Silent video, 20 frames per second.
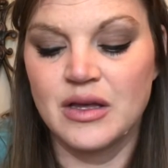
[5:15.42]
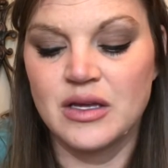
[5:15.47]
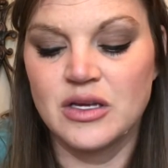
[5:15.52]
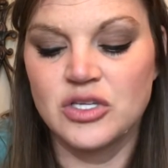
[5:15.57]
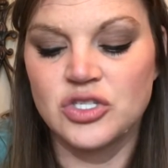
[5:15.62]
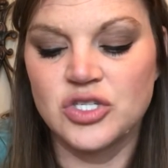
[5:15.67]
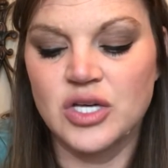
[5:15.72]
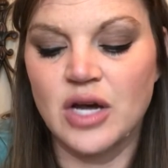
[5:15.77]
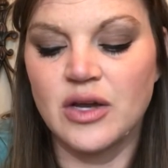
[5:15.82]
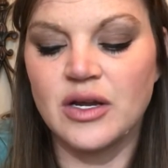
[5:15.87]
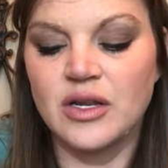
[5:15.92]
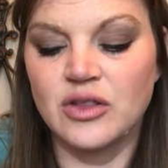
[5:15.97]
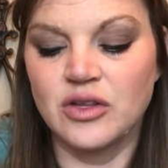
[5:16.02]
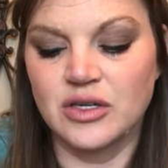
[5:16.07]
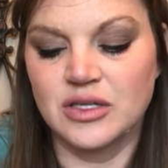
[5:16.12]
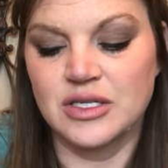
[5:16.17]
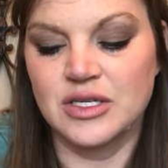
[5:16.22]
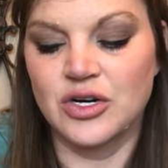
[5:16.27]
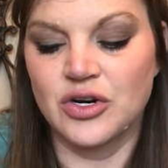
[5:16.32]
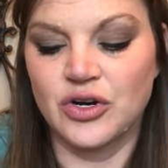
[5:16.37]
Sheldon
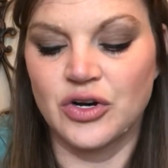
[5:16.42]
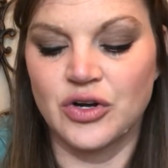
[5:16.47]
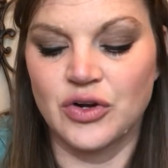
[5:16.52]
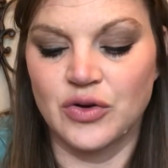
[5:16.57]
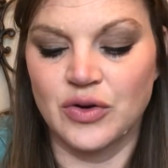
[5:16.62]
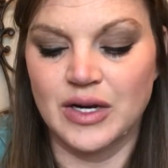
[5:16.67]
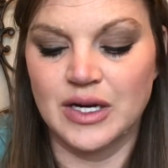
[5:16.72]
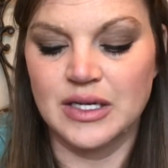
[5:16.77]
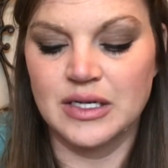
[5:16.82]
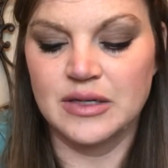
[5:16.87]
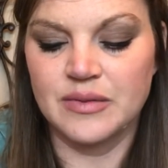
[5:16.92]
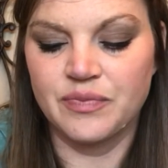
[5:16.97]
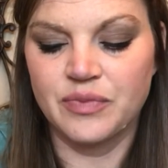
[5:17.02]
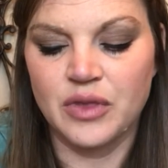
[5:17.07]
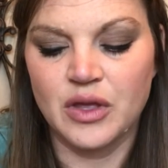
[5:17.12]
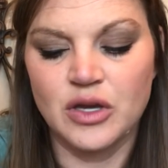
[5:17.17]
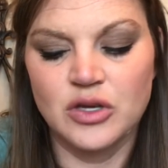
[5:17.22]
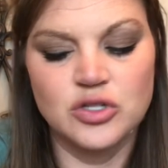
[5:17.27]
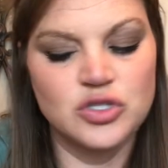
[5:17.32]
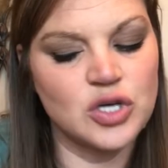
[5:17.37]
looked at her and grinned.
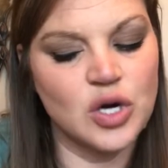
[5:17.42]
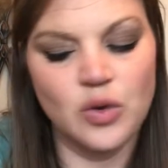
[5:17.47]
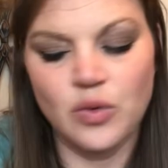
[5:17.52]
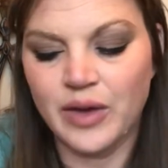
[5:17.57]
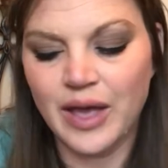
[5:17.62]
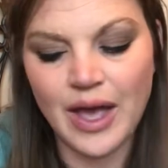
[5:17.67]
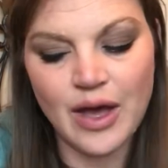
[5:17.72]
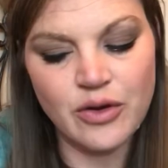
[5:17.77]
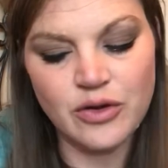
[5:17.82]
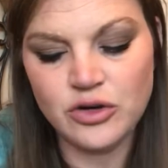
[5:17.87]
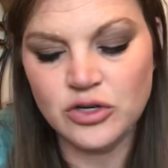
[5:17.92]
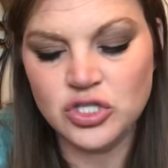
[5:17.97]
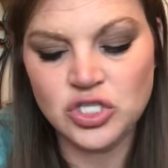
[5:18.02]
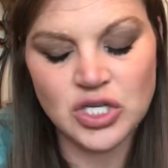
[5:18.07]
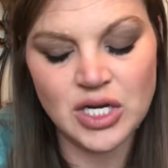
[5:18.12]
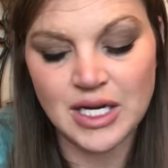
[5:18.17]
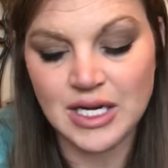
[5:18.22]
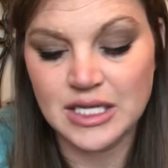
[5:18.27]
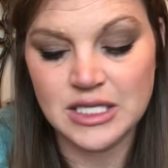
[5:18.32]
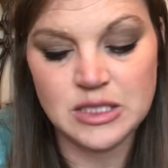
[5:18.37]
Don't count your
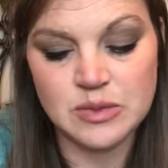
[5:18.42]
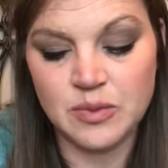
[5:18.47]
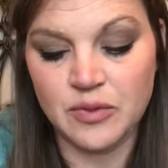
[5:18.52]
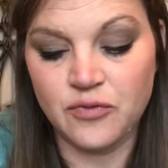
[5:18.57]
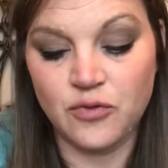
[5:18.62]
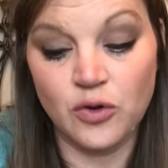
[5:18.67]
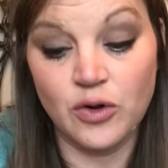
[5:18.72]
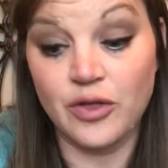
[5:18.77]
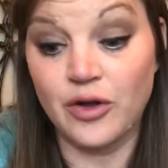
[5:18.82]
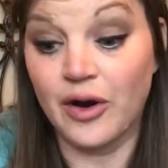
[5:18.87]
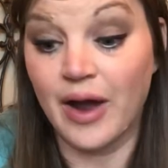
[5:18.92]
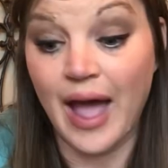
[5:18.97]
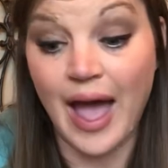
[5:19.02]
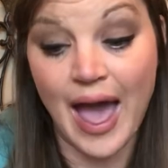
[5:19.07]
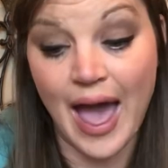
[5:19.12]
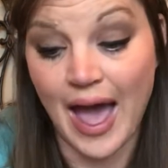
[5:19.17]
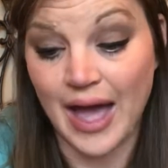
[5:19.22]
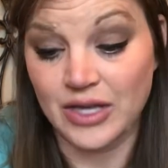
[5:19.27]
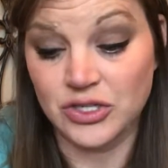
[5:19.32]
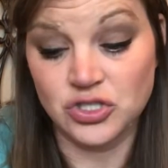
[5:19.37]
chickens before they're
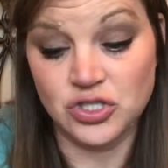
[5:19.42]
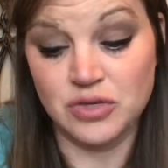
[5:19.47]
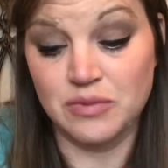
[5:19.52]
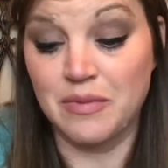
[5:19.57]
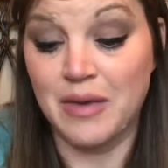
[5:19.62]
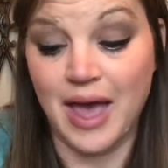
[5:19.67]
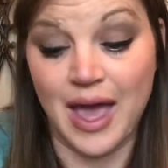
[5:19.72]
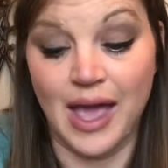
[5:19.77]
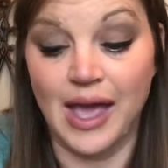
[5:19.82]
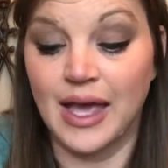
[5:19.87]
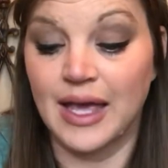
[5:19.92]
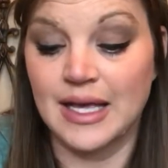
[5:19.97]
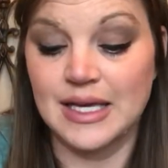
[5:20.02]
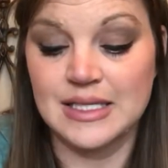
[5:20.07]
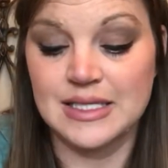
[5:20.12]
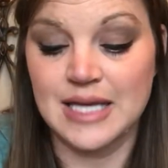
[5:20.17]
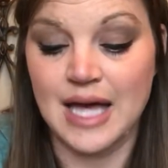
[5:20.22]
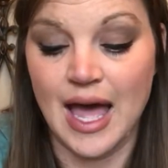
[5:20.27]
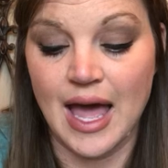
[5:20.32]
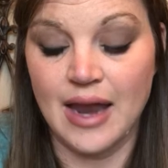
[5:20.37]
hatched, May, he
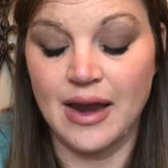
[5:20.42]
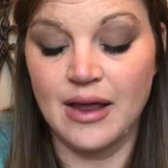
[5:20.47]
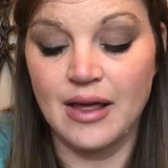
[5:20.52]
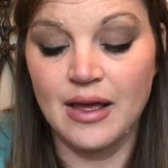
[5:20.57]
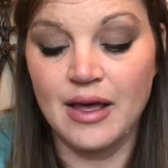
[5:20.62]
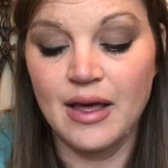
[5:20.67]
said.